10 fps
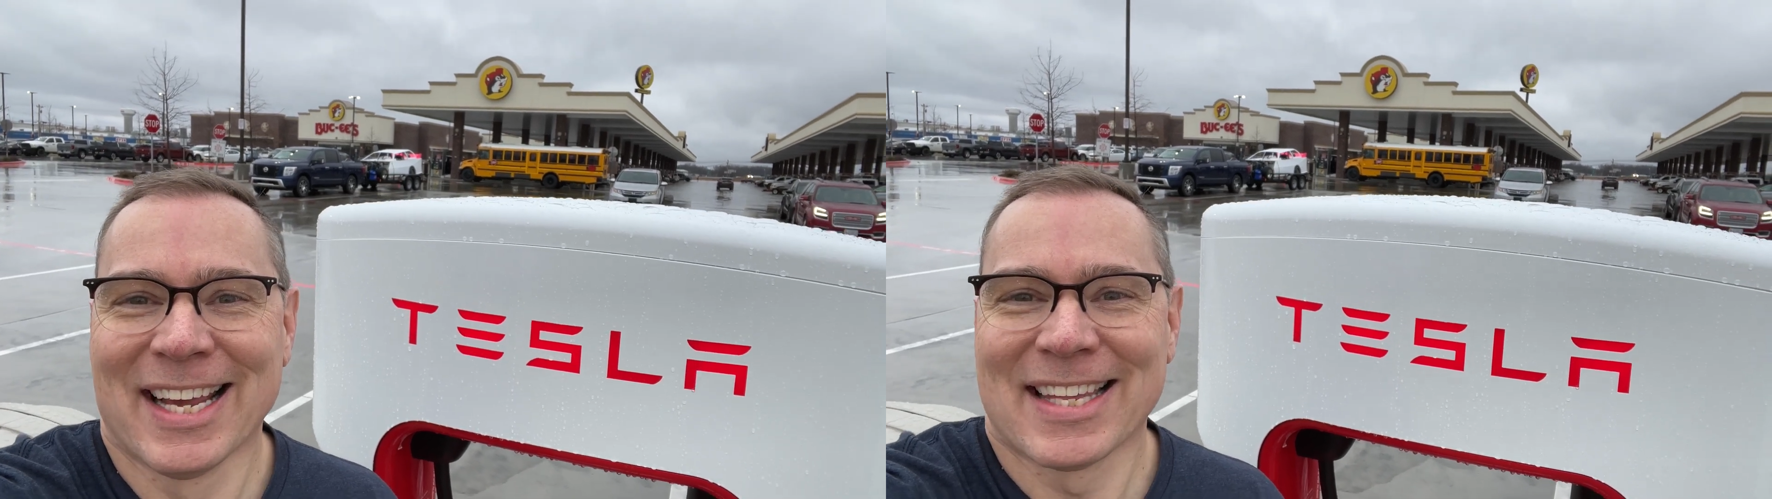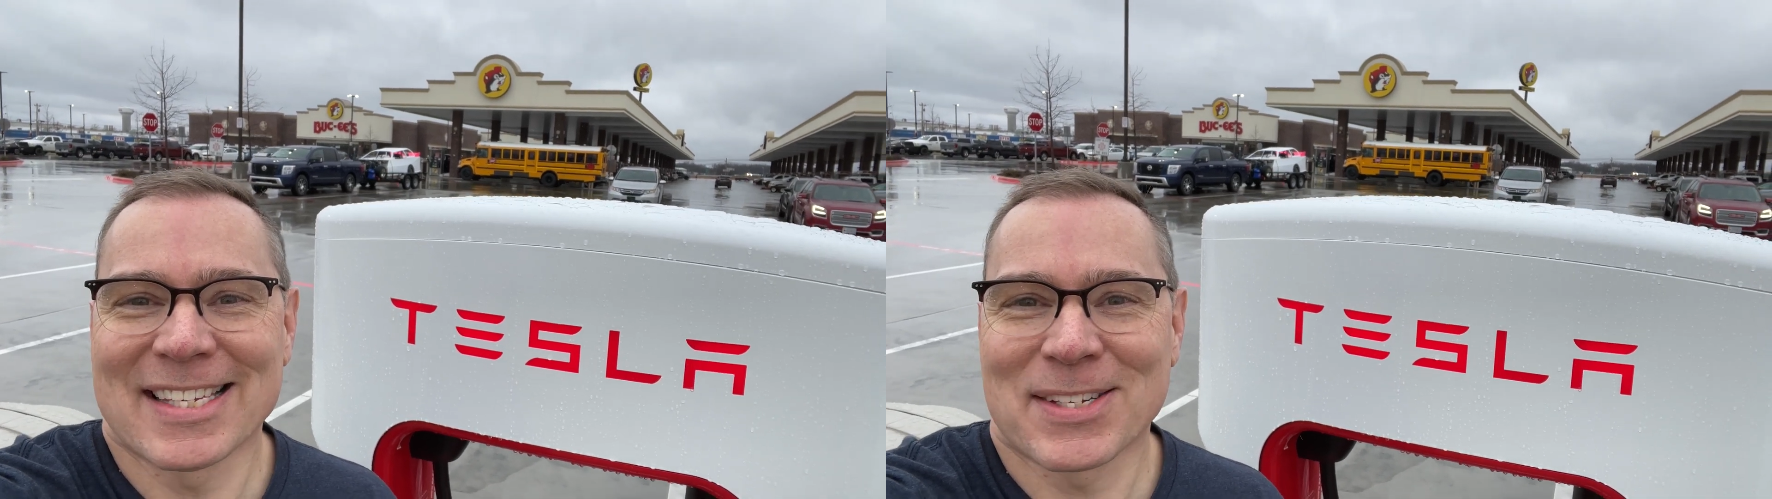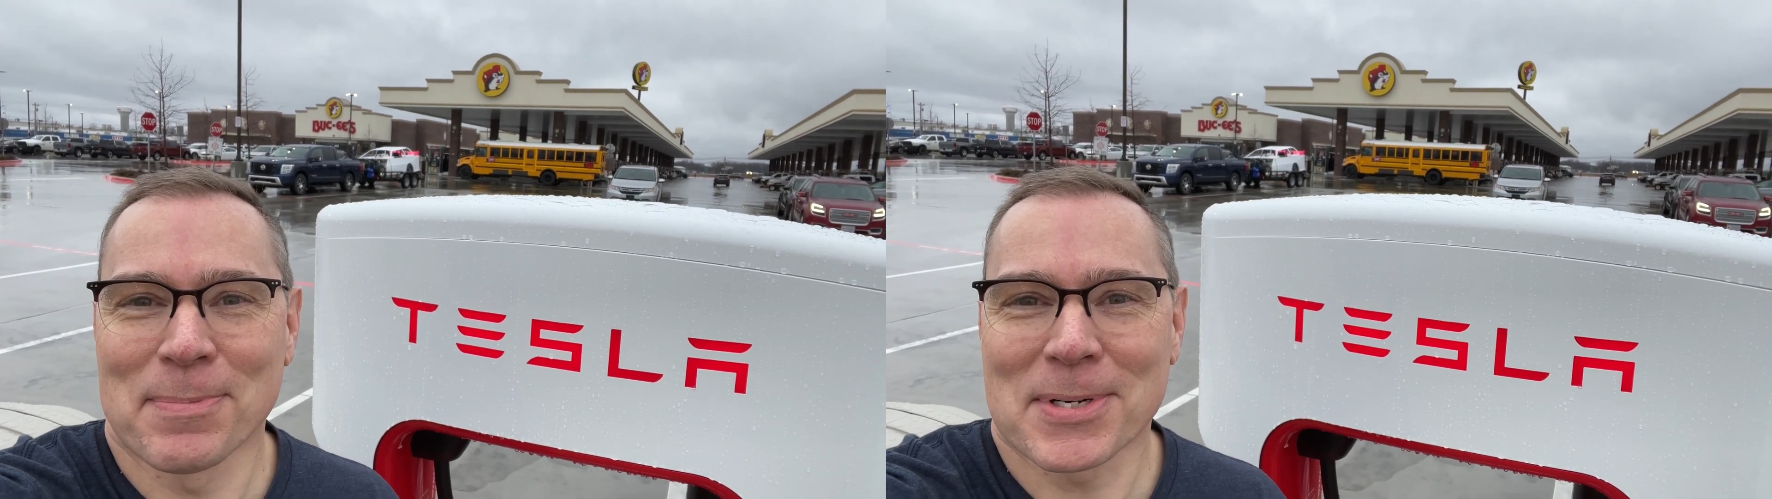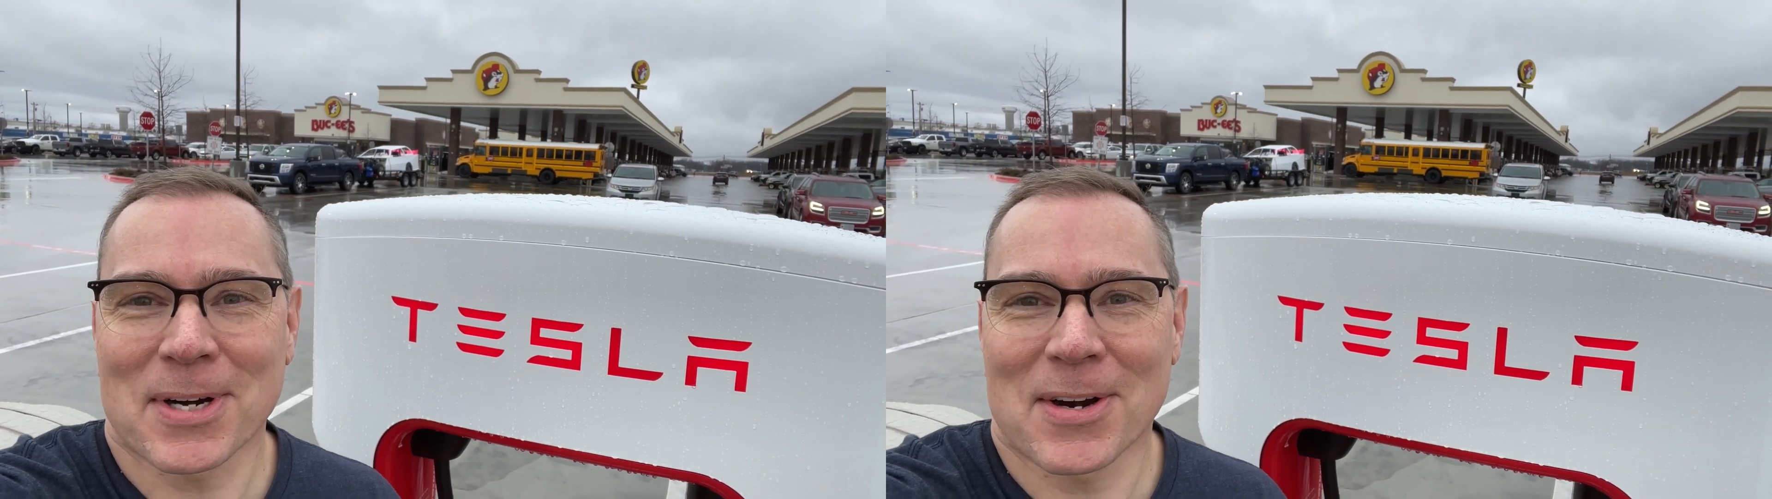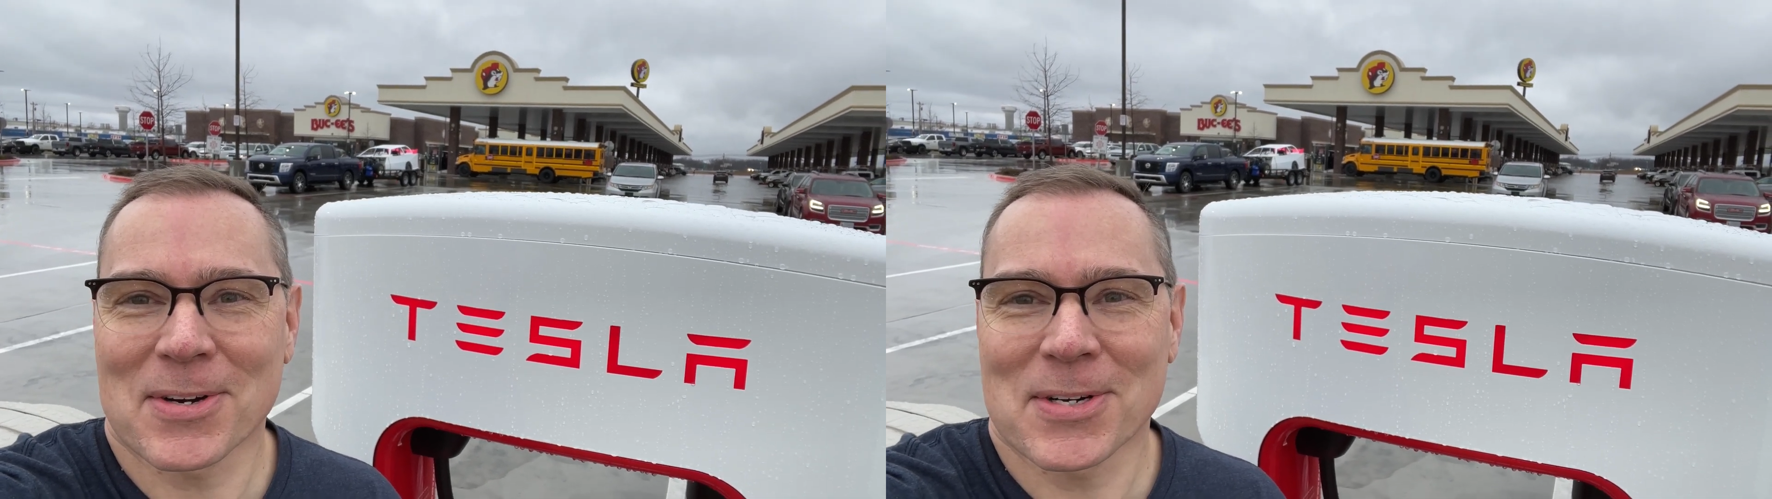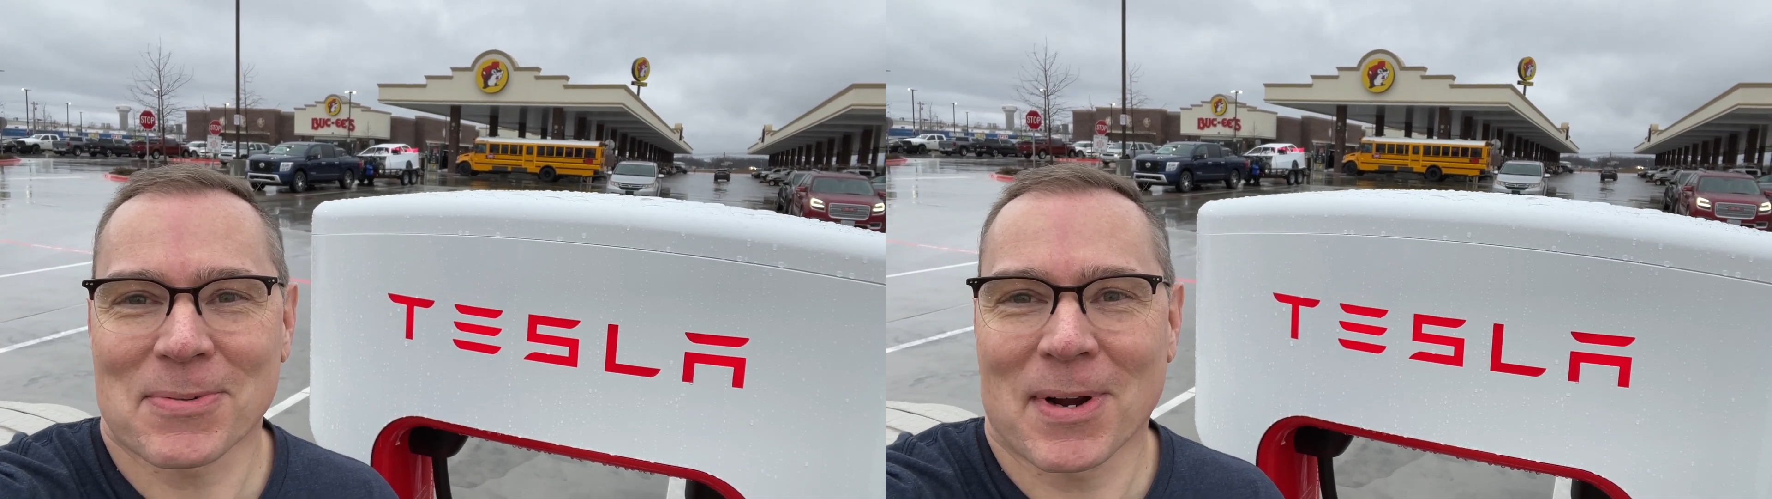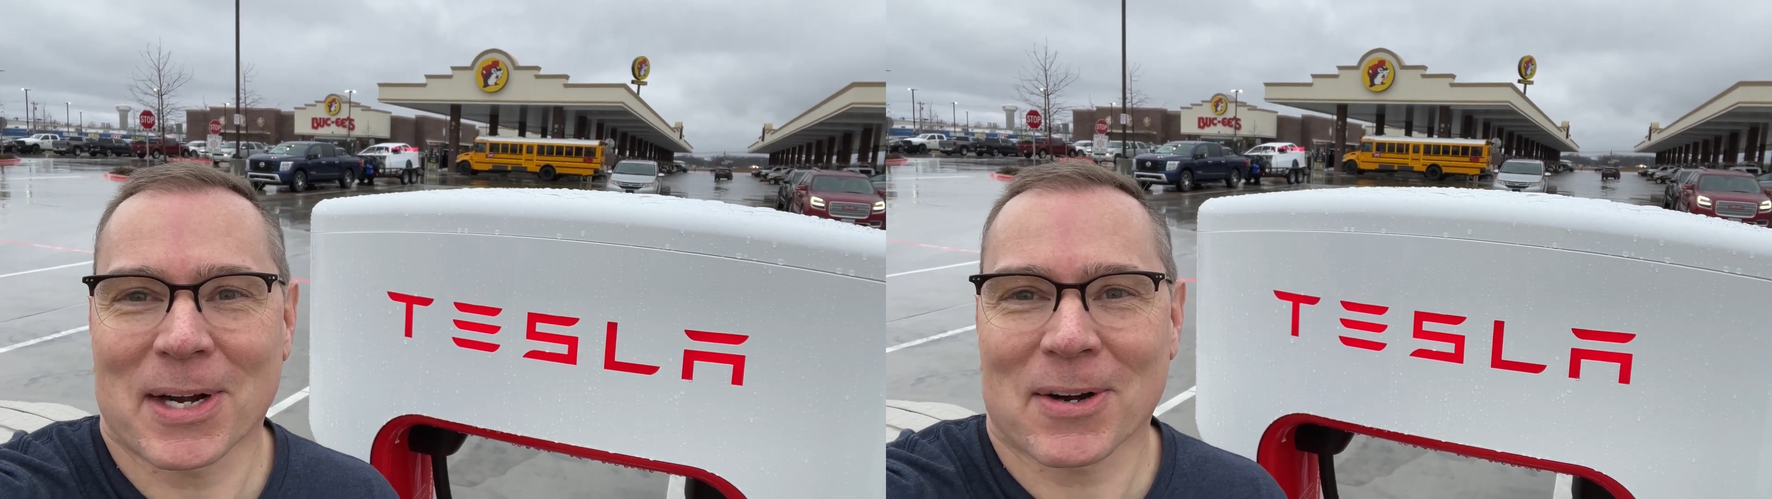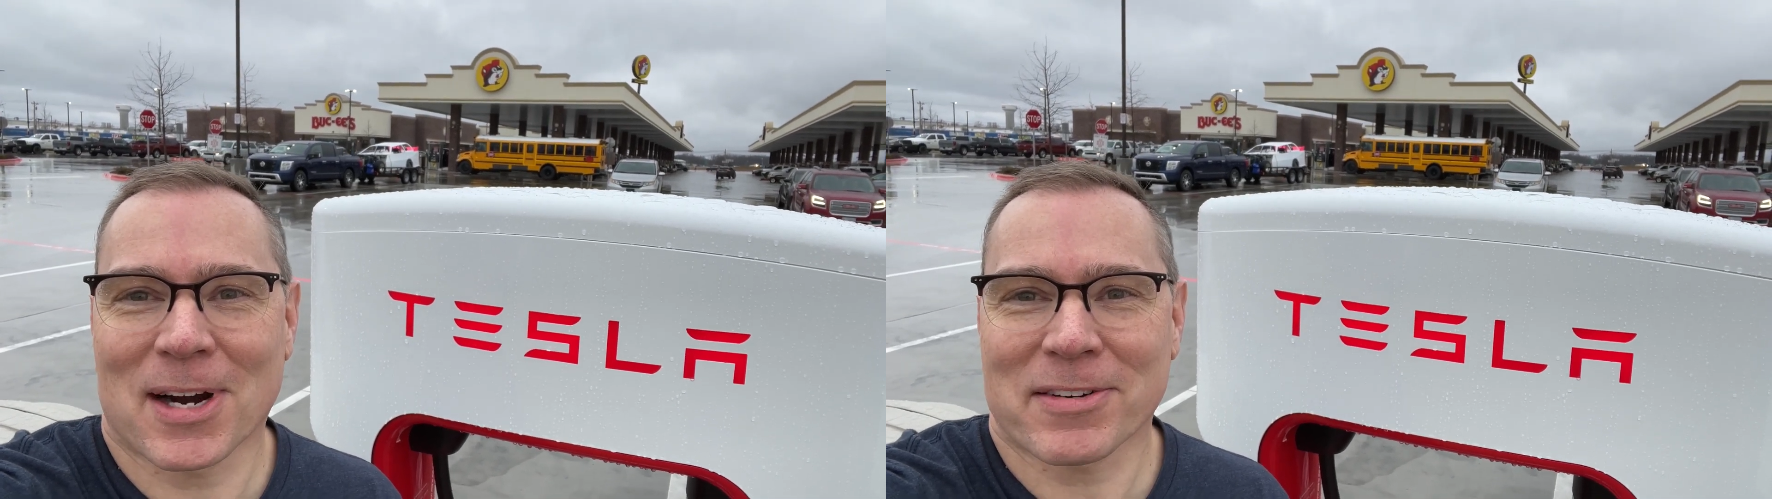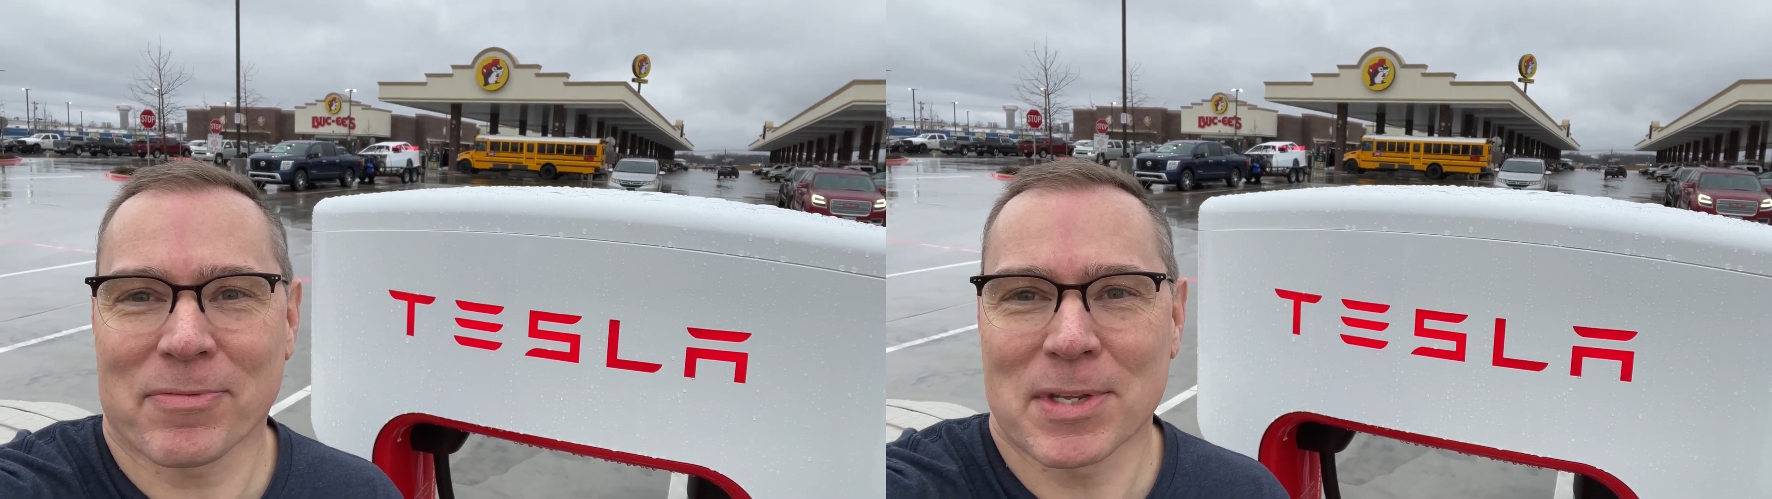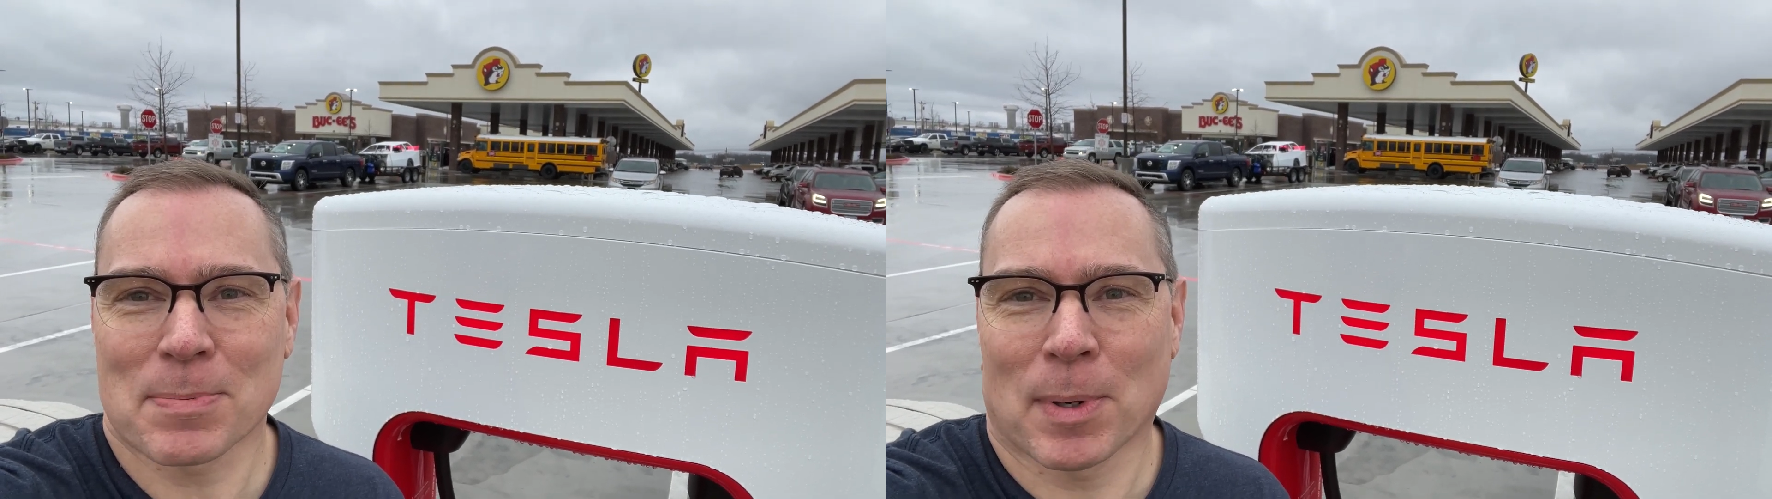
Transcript: This supercharger is right across from this